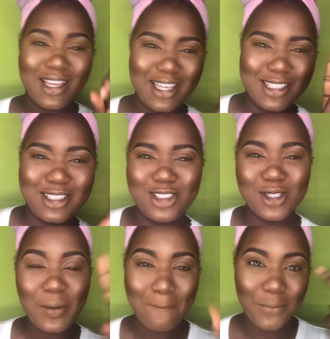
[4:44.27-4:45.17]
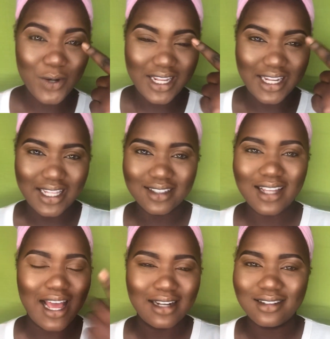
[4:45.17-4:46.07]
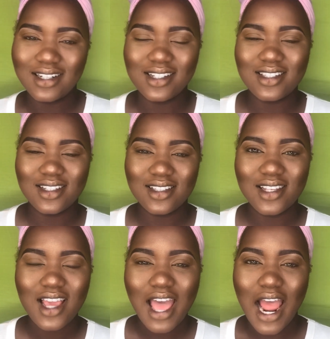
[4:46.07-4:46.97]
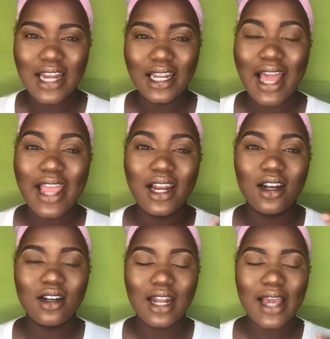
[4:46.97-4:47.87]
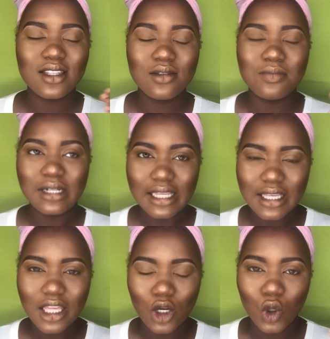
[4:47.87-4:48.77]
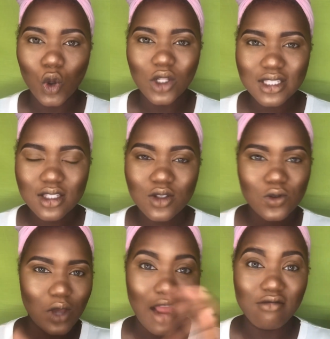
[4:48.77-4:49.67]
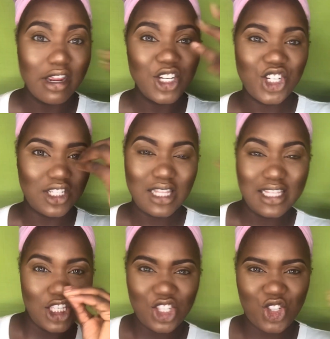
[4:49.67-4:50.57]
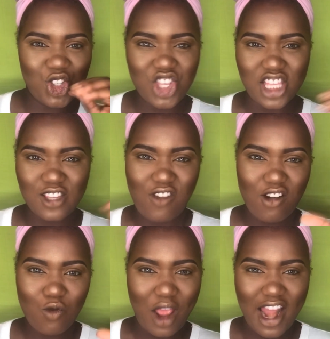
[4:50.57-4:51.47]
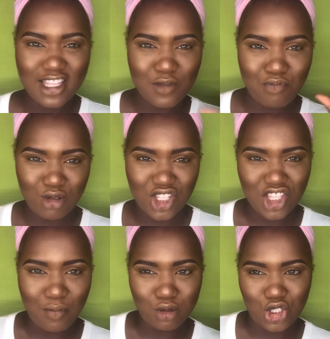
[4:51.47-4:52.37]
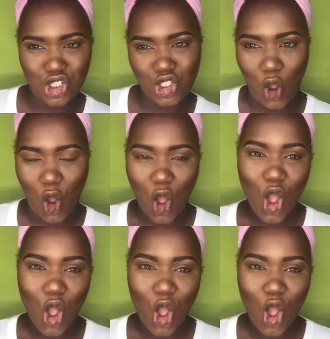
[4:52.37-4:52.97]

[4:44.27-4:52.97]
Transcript: yes, you just put it in, and that's it. And then I like to blink a lot to arrange it, let it set very well, let it put in the position.